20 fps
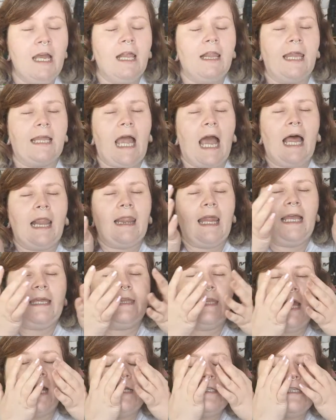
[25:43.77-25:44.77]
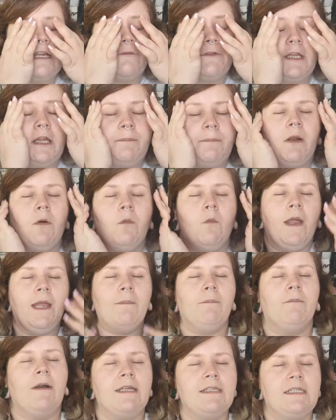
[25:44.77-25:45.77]
Like, I like the idea of a little bit of
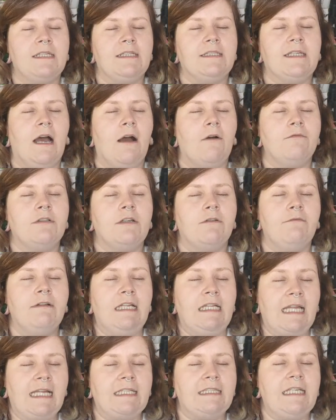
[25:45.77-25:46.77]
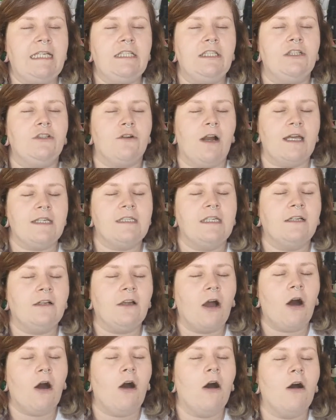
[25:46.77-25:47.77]
weight pressing down to really like de-stress and
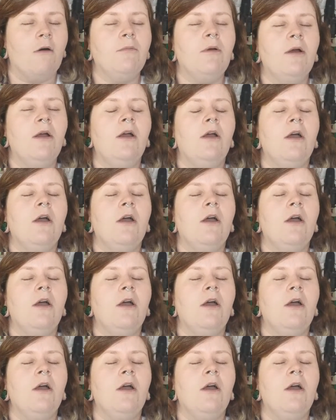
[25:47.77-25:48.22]
calm.